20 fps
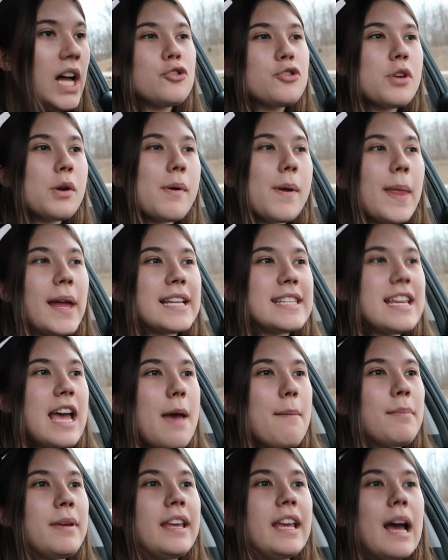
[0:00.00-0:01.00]
Usually around like
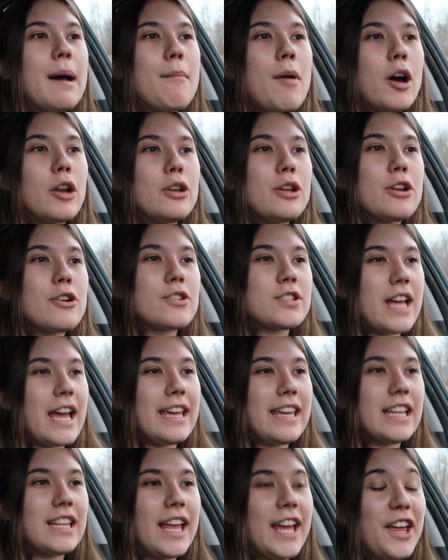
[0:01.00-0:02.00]
10 p.m. on New Year's,
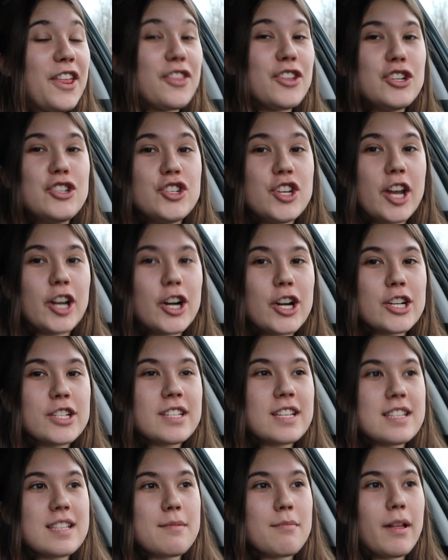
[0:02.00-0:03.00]
I get like the
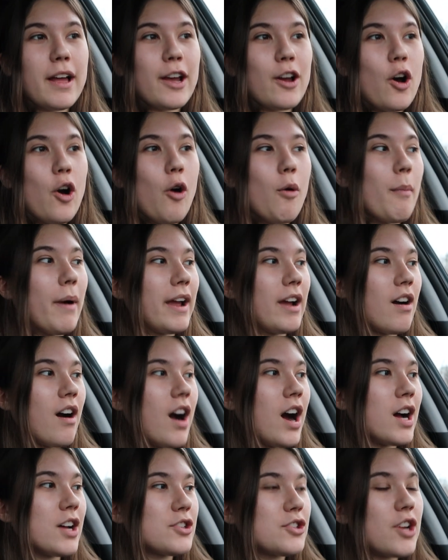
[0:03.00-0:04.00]
jitters, because I'm like, oh my
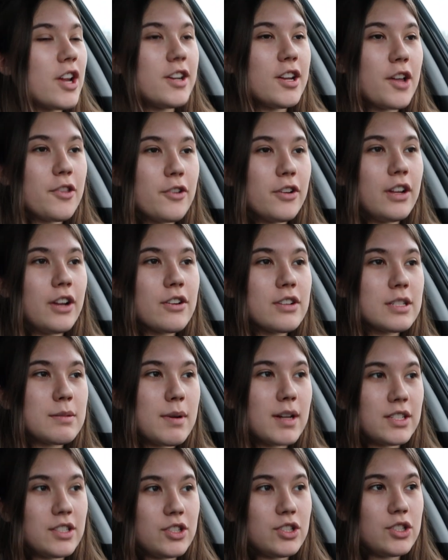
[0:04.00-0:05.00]
gosh, another year's
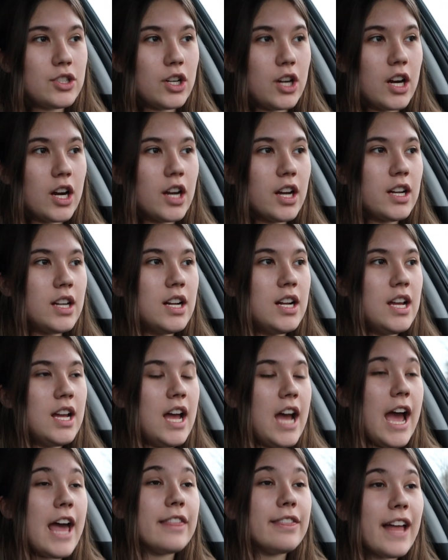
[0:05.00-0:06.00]
about to start.
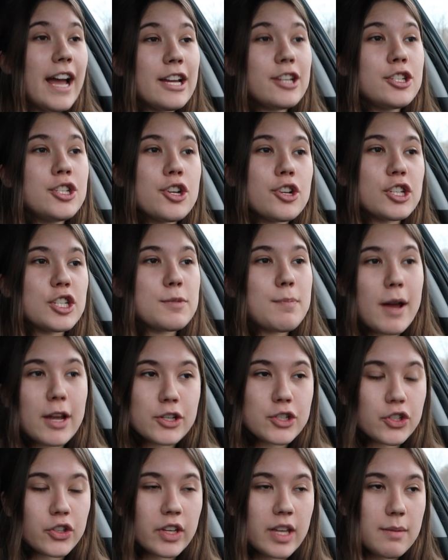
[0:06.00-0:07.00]
And last year
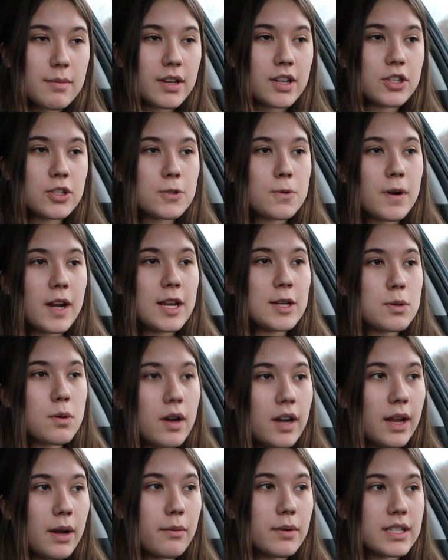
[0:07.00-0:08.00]
especially, because
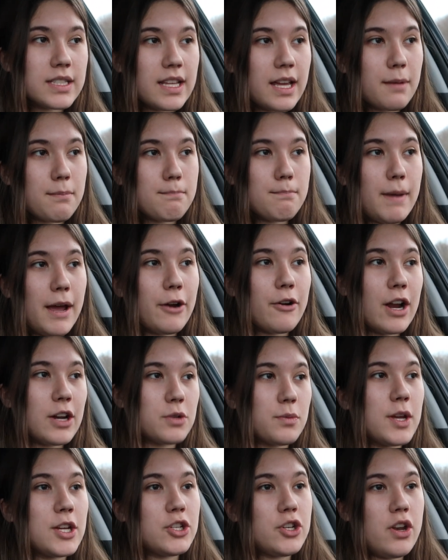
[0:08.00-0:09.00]
2020 was like my
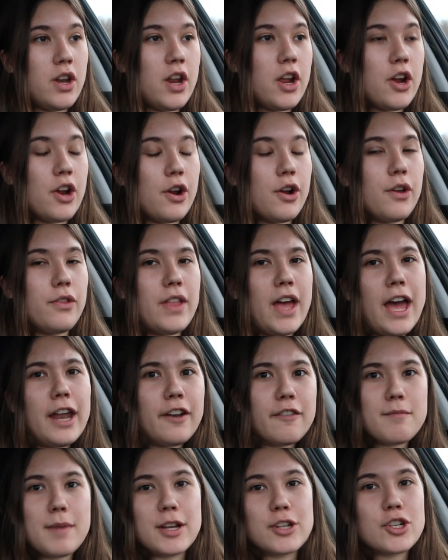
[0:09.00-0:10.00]
graduation year and the
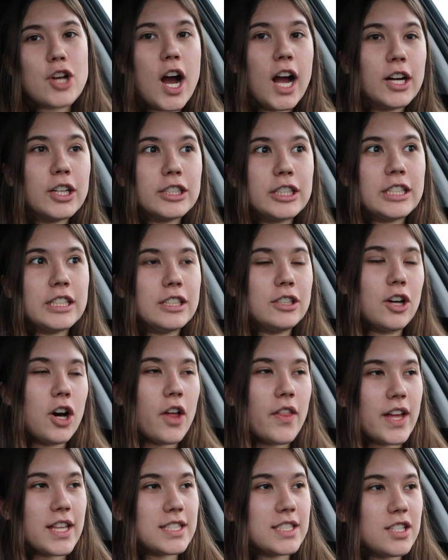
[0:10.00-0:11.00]
end of my childhood and
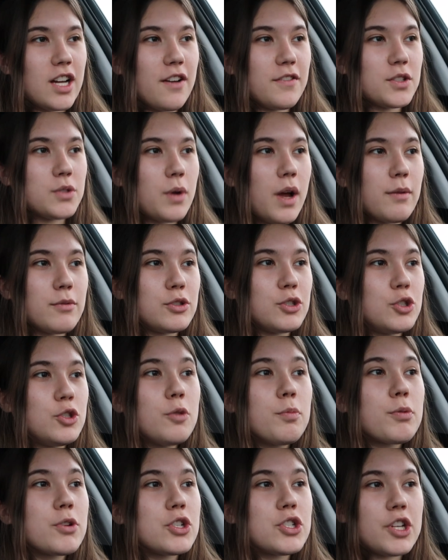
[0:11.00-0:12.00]
all that stuff, so I was
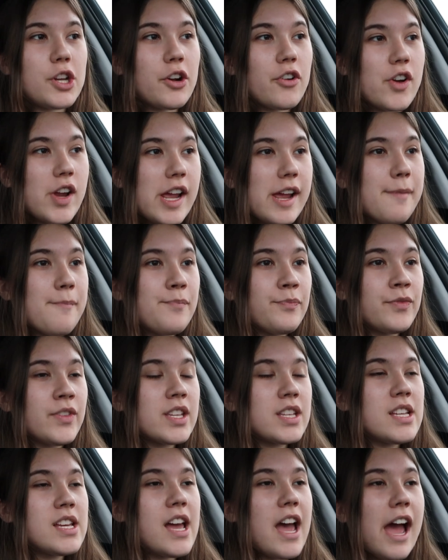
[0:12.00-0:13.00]
super jittery.
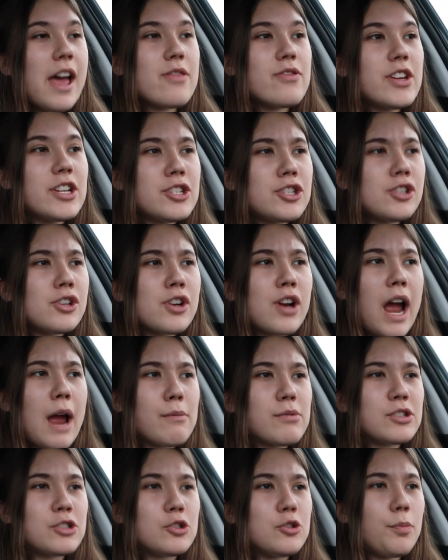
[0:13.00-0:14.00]
And this year,
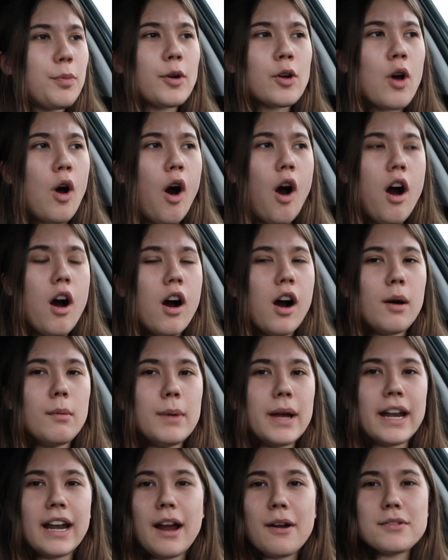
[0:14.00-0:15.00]
I was super
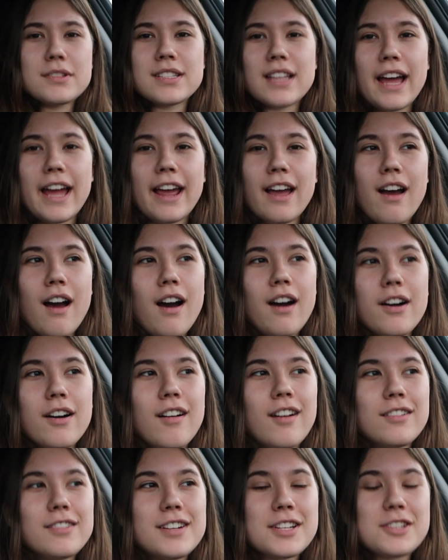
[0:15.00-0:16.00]
calm, and I was like,
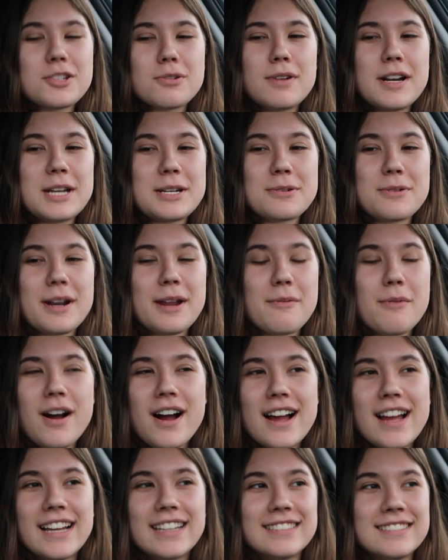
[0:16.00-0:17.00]
oh, it's
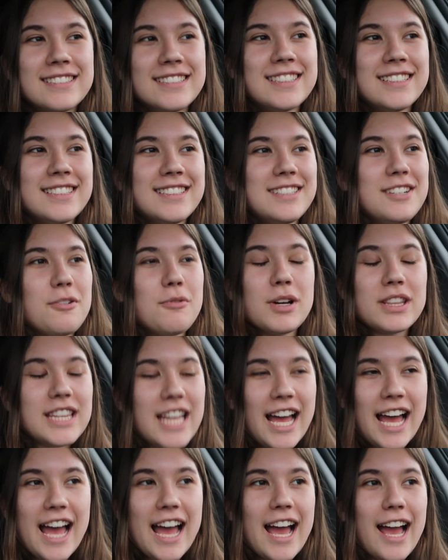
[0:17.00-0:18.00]
2021, what
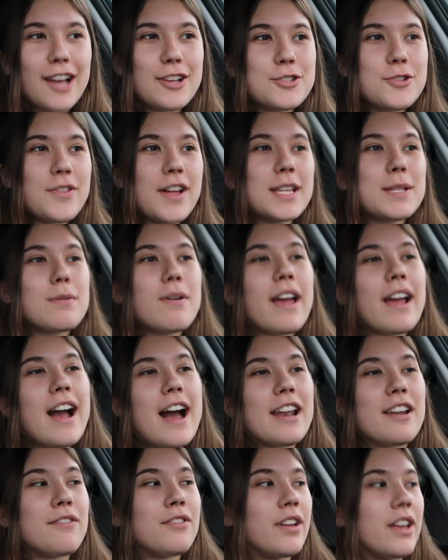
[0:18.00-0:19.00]
the heck? So that's why I
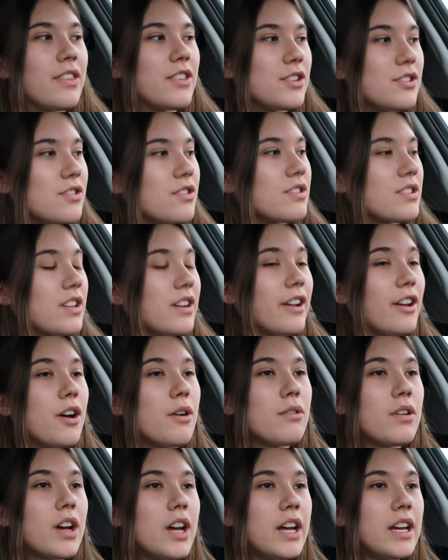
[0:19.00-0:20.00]
kind of feel like this year is gonna
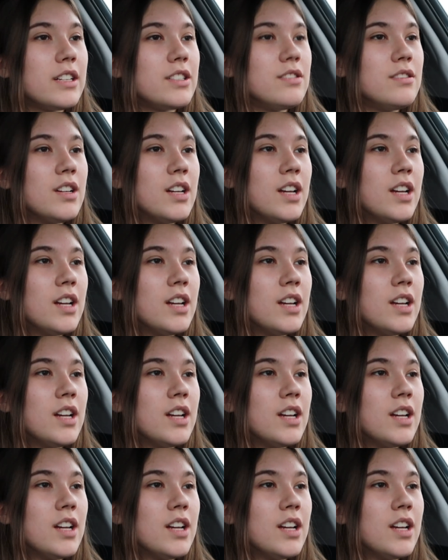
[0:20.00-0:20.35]
go good.